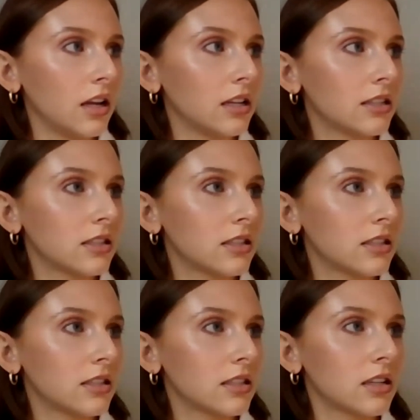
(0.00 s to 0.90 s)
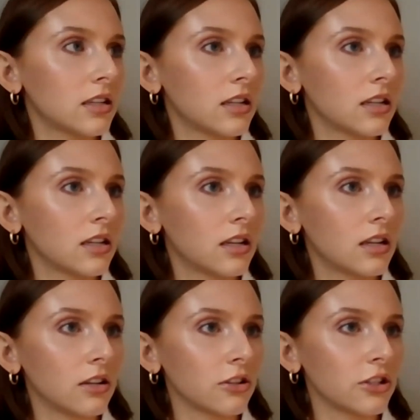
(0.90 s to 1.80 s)

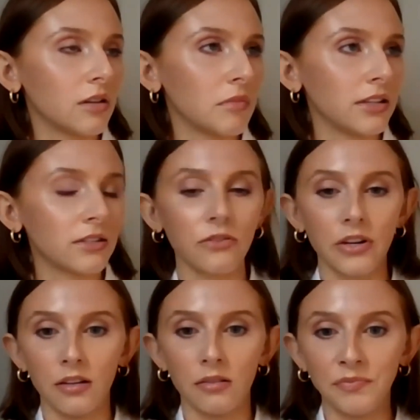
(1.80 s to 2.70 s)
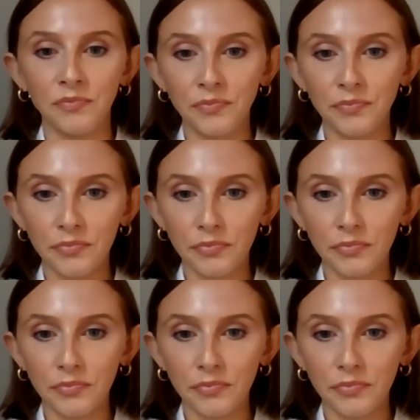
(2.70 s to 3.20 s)
I'll share my screen.